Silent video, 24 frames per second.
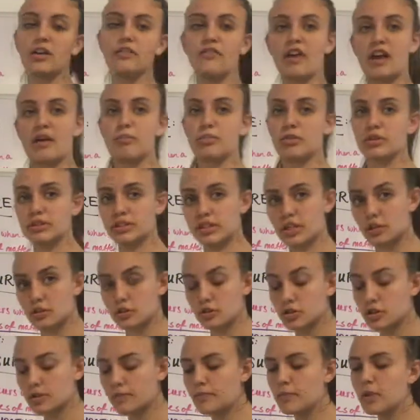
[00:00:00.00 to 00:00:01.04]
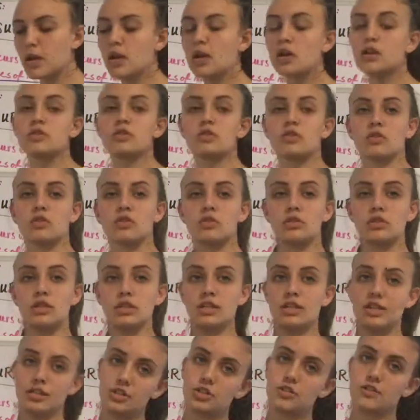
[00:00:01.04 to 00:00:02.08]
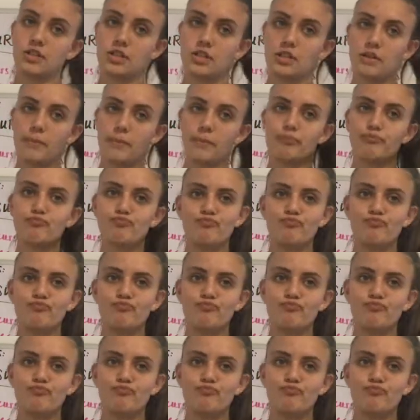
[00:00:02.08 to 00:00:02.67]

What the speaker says: and vaporization. So the definition